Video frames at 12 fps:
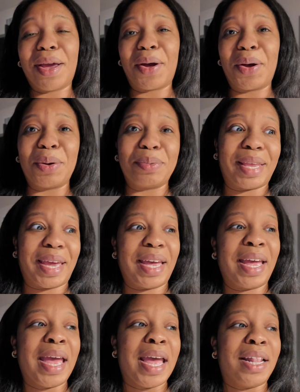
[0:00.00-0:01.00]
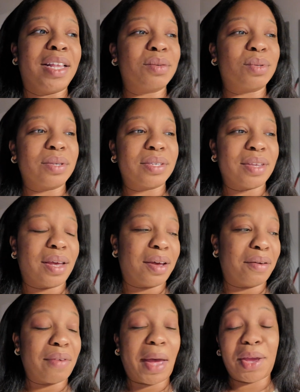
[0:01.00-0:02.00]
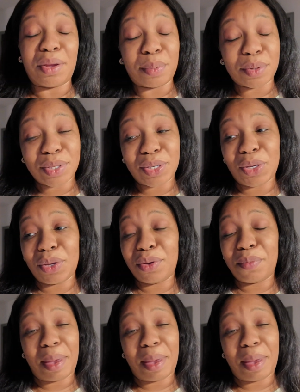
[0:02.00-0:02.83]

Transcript: I hope that this was valuable to you,